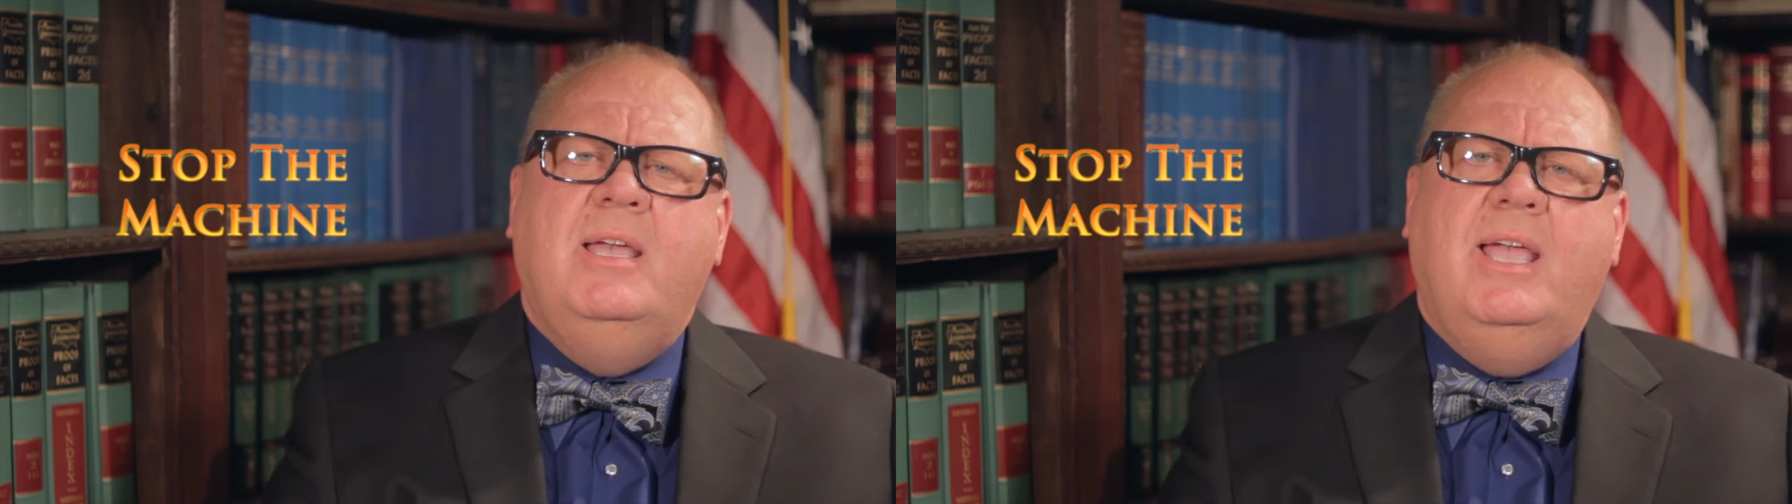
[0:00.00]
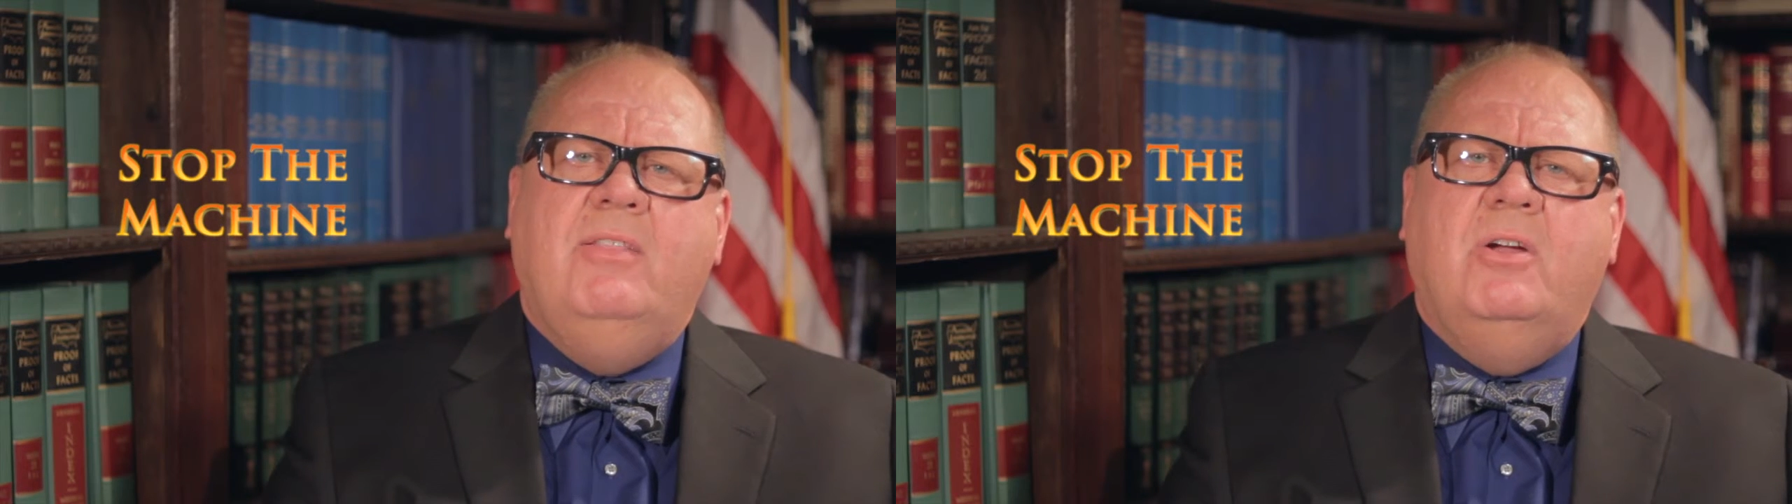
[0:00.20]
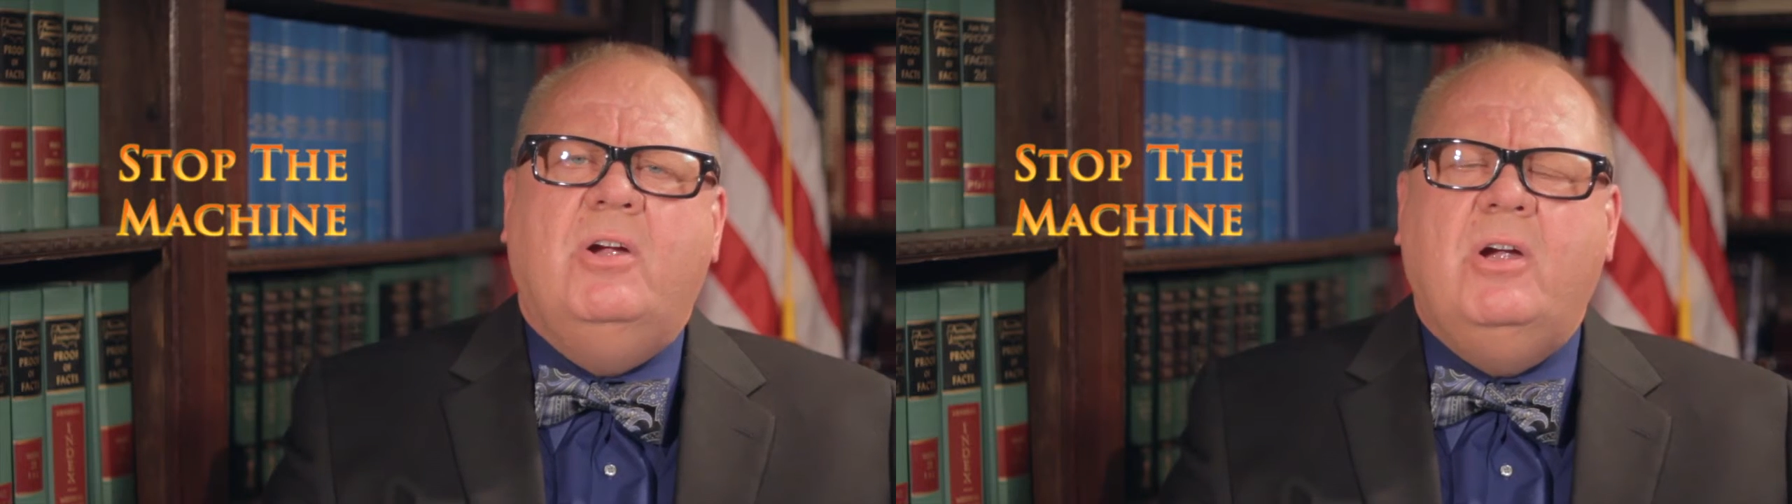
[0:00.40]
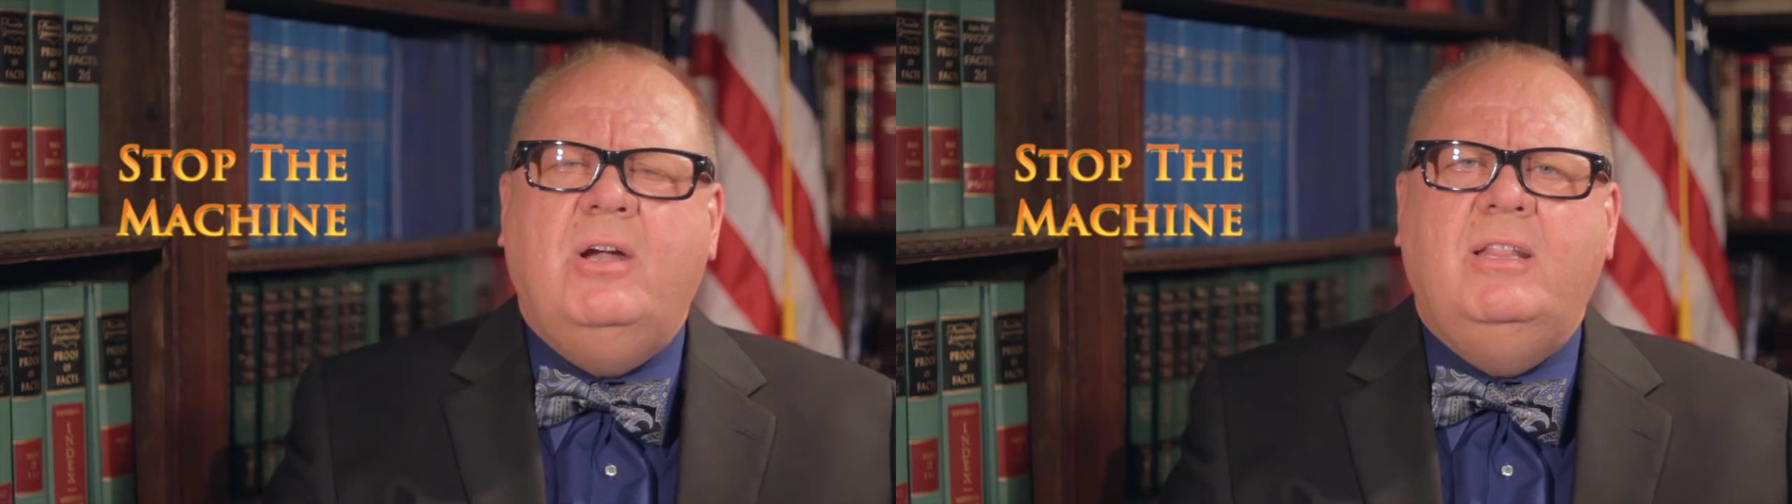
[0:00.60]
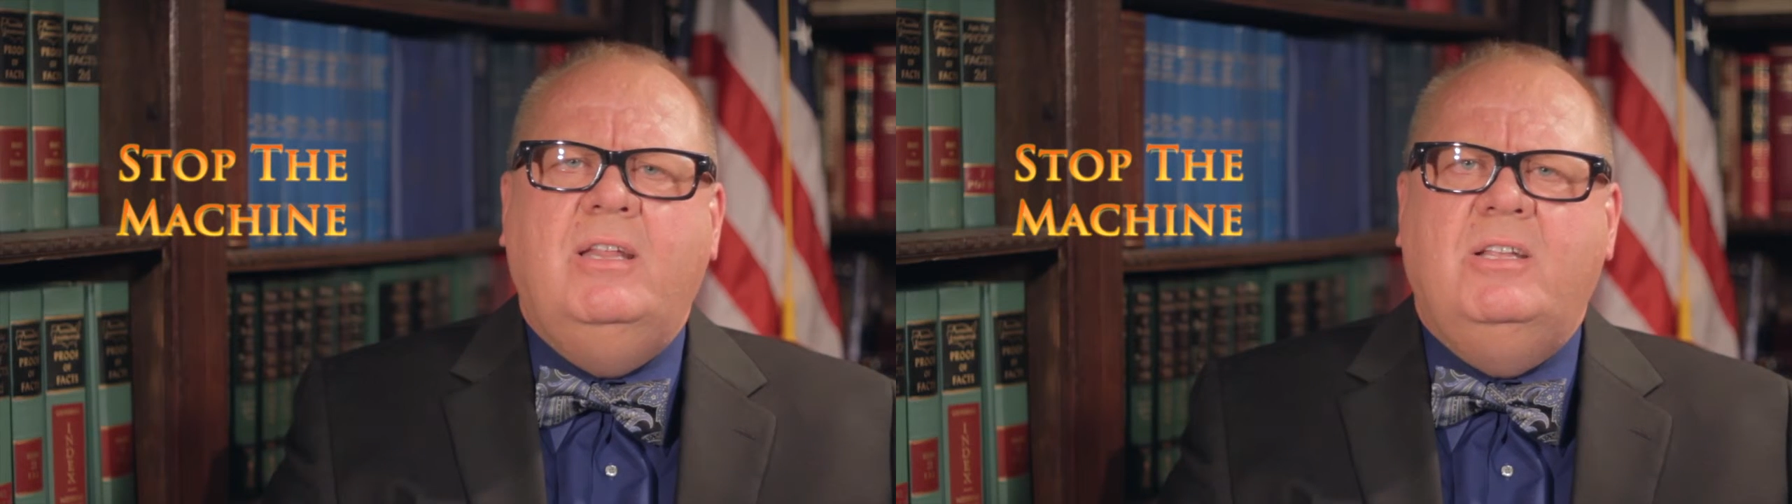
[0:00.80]
and the
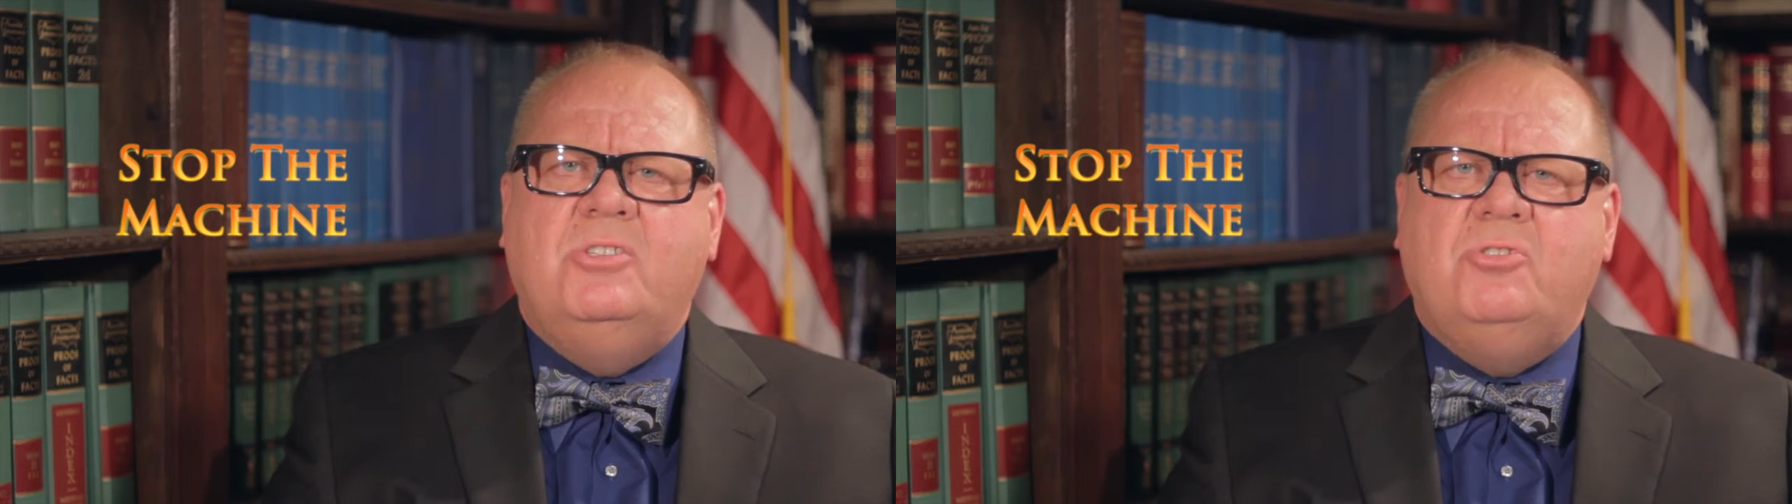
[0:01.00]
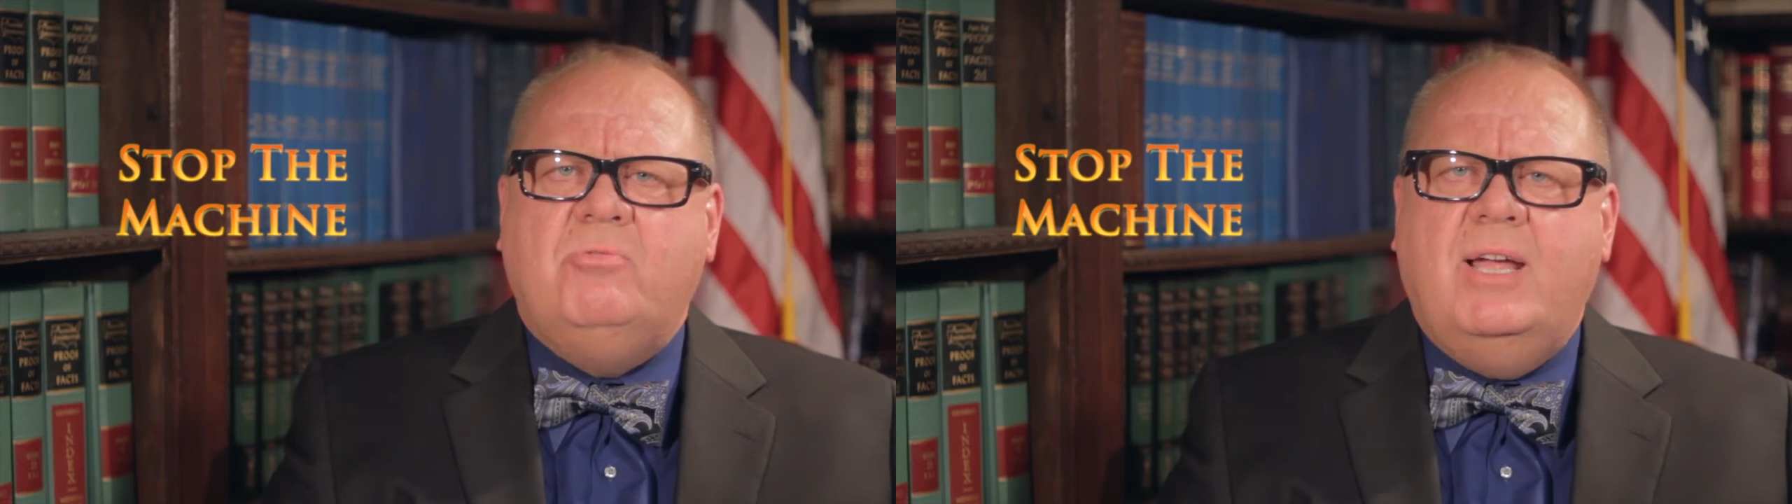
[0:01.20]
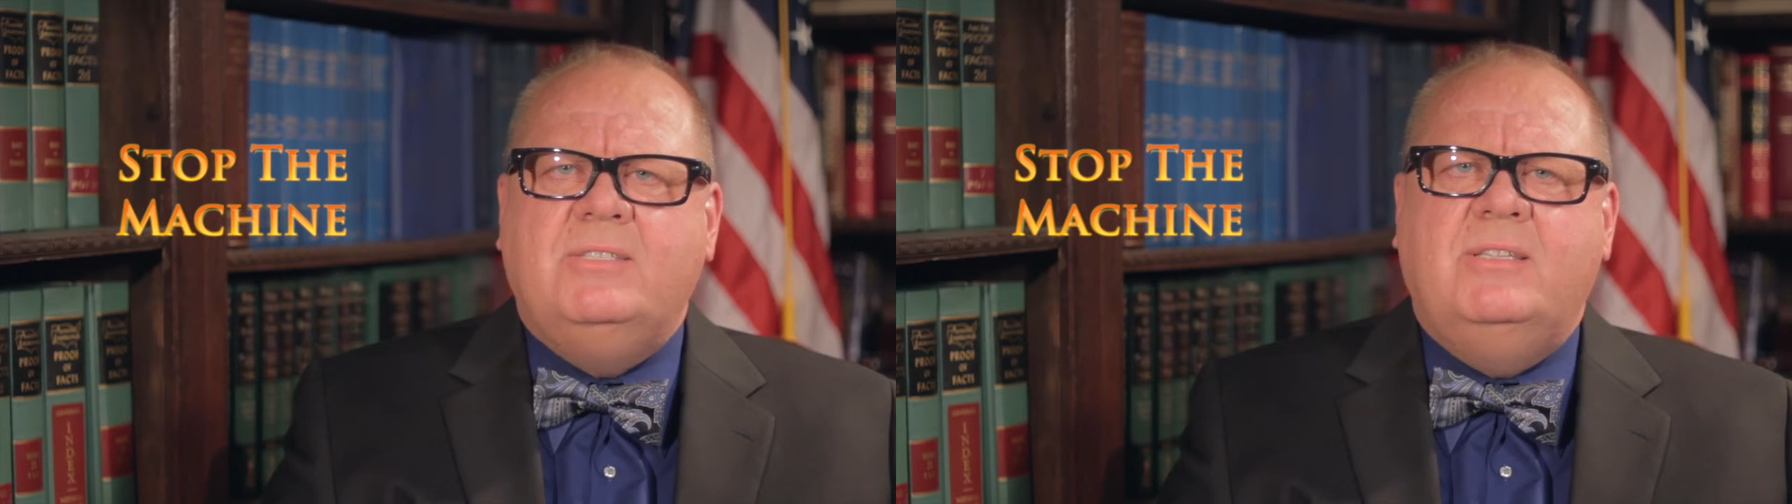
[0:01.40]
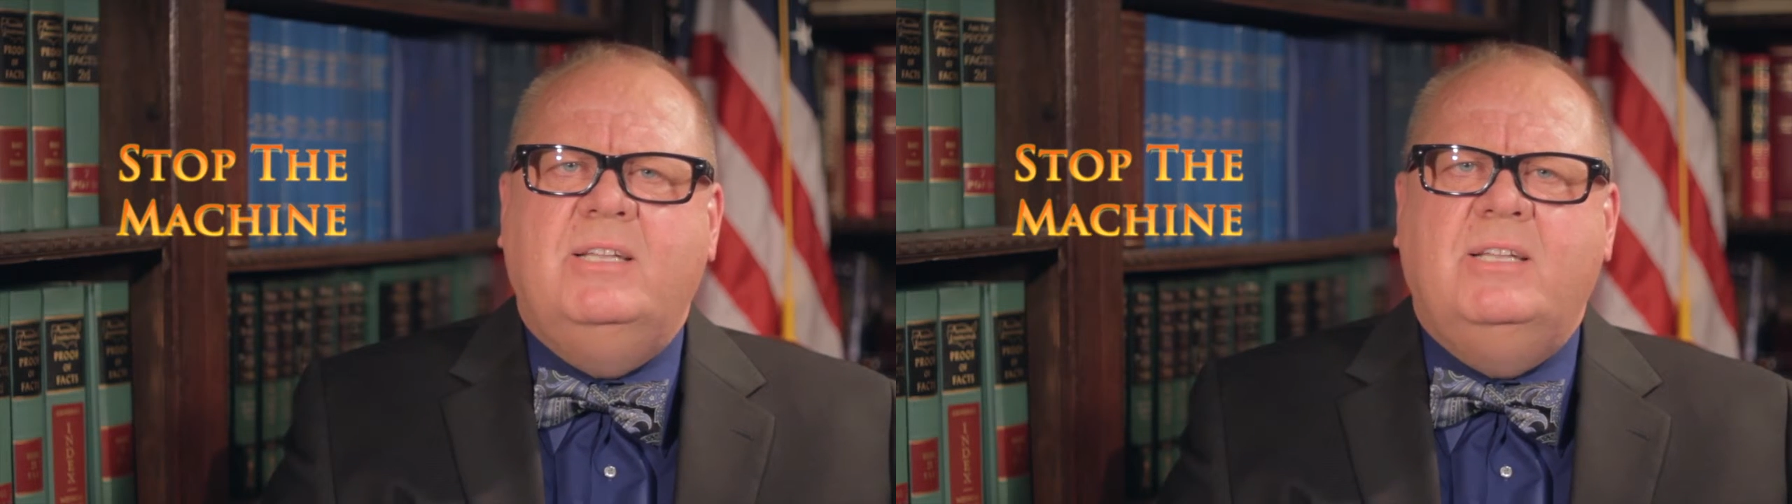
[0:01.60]
hurt and the distress